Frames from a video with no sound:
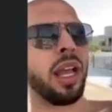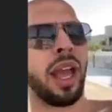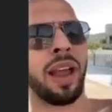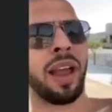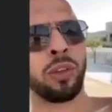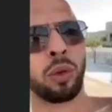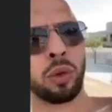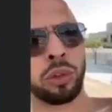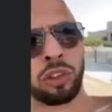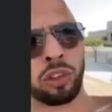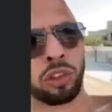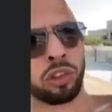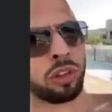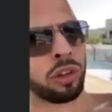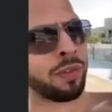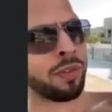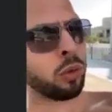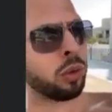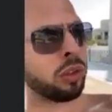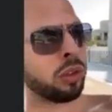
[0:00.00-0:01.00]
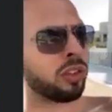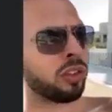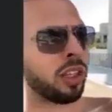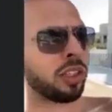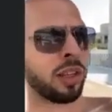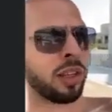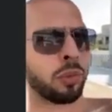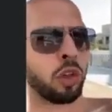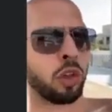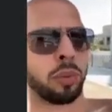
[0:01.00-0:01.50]
Everyone
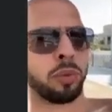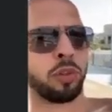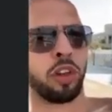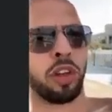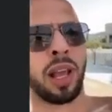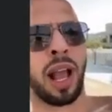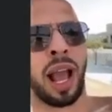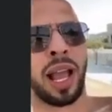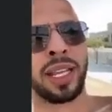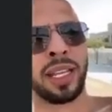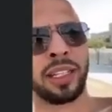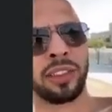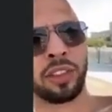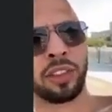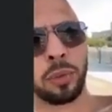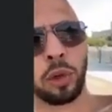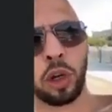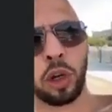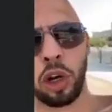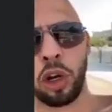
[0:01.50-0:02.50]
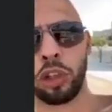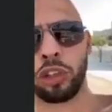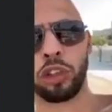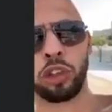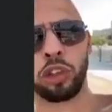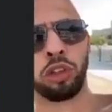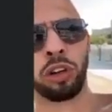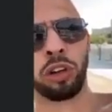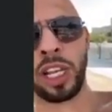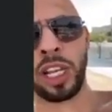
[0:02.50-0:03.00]
says I'm top G. I get some girl,
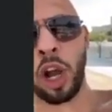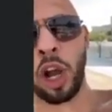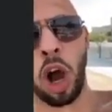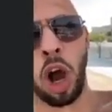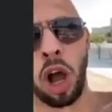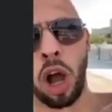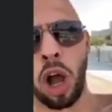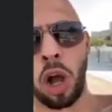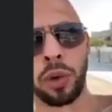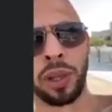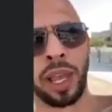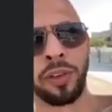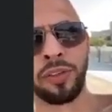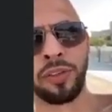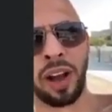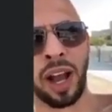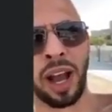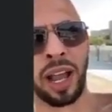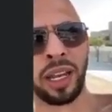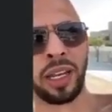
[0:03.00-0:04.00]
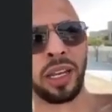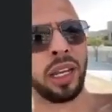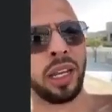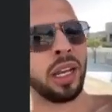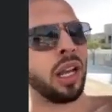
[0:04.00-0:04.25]
she's really hot. Okay, fine.